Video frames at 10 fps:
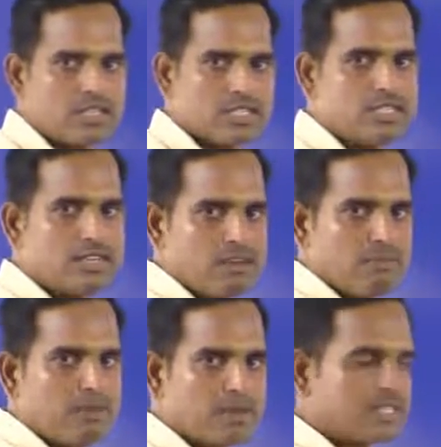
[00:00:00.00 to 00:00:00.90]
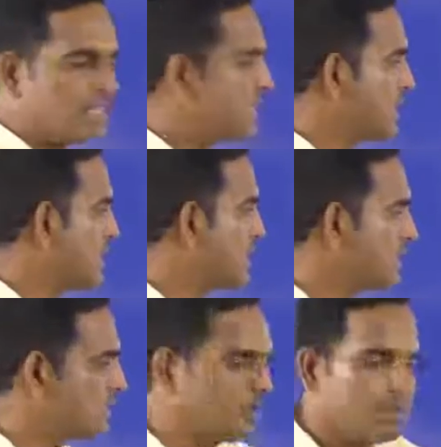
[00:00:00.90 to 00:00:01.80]
just they will be present there
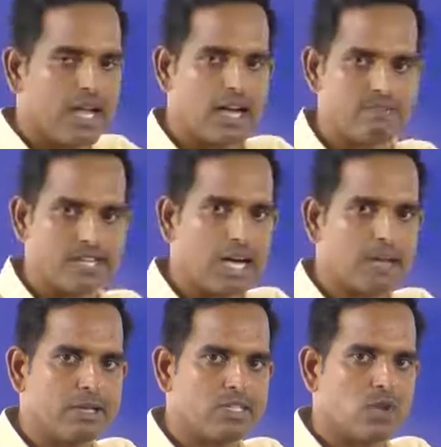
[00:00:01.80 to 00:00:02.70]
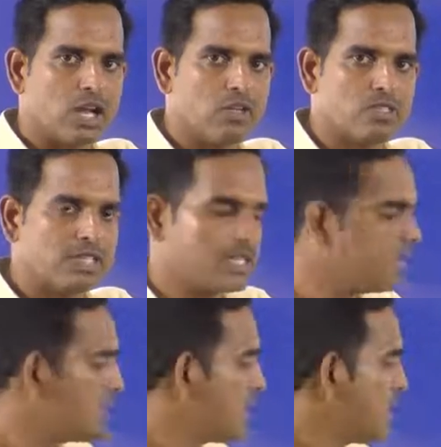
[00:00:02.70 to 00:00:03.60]
and you will be having garbage values in
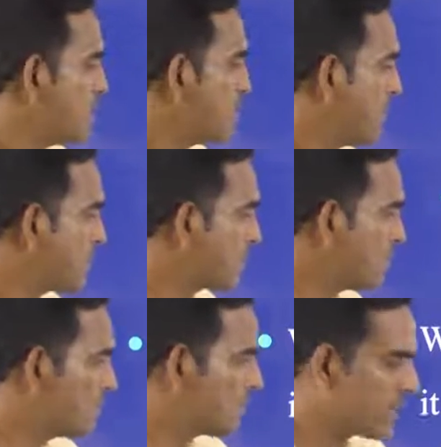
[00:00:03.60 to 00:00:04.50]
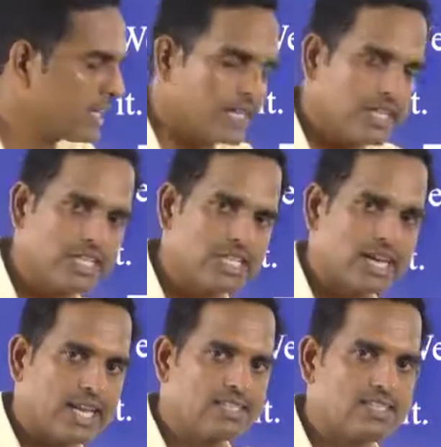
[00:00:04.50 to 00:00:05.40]
that. But if you can
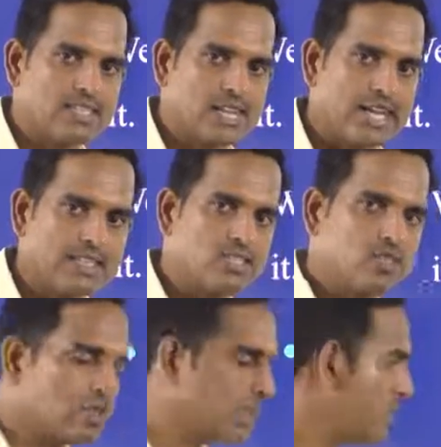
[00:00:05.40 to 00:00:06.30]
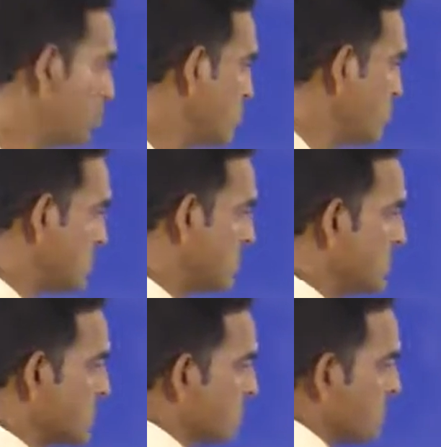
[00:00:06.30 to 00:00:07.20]
initialize like this, you can do. That
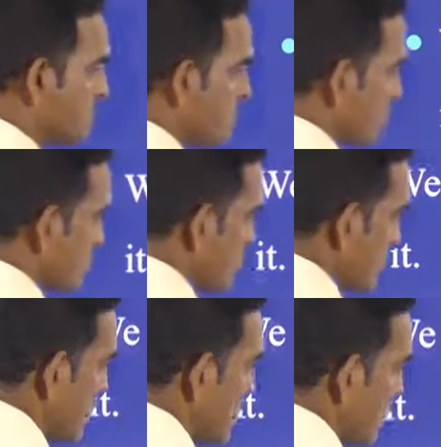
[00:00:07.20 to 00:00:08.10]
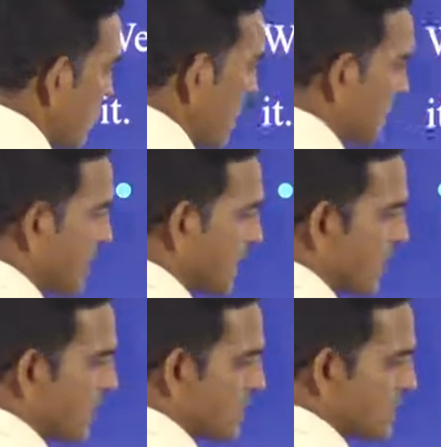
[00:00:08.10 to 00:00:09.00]
is, while
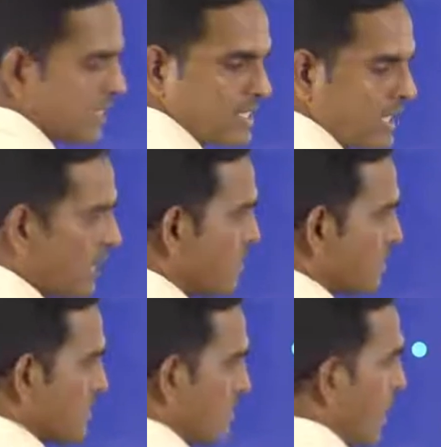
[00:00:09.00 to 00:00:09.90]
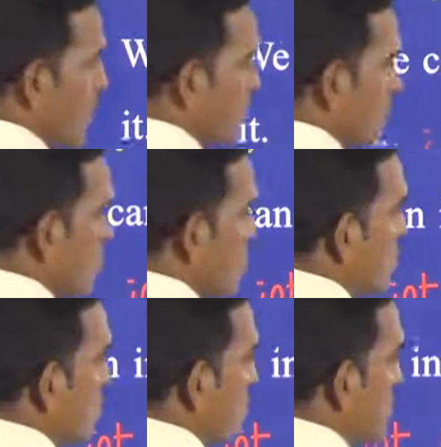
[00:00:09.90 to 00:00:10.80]
declaration itself, you have to